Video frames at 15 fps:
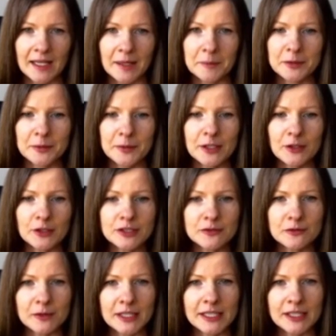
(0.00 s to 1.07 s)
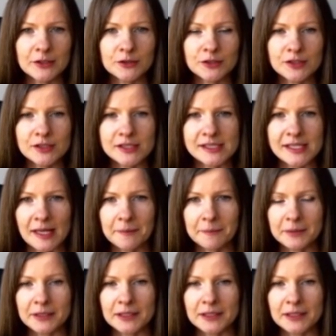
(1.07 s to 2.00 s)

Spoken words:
But we got very good sample